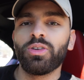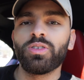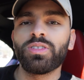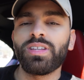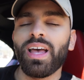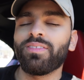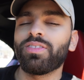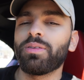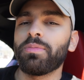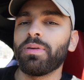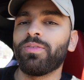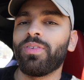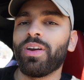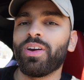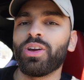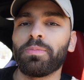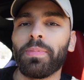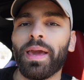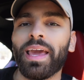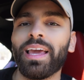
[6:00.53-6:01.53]
You just have to be
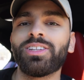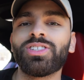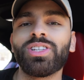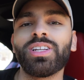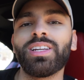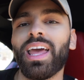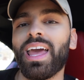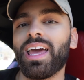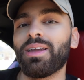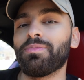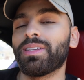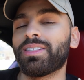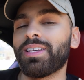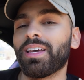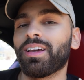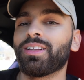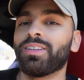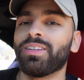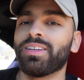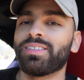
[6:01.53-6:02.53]
very patient and
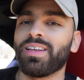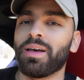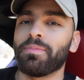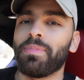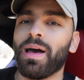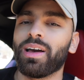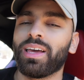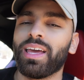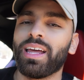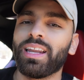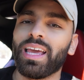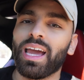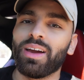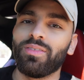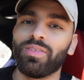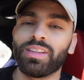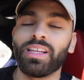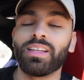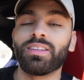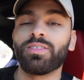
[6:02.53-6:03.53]
meticulous about getting
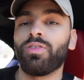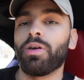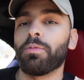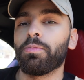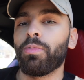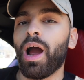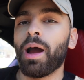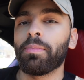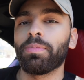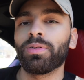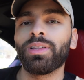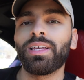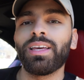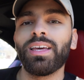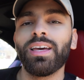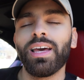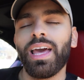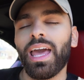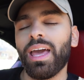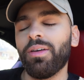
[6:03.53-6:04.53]
everything to fit properly.
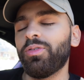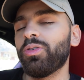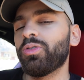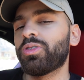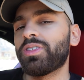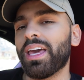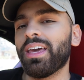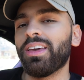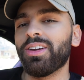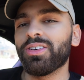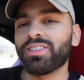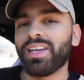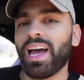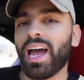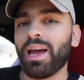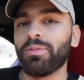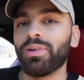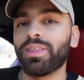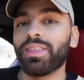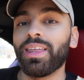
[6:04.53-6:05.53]
If you take your
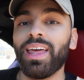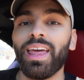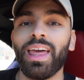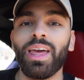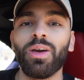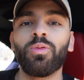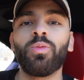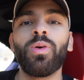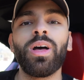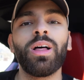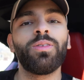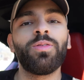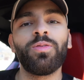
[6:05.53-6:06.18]
time with it, it will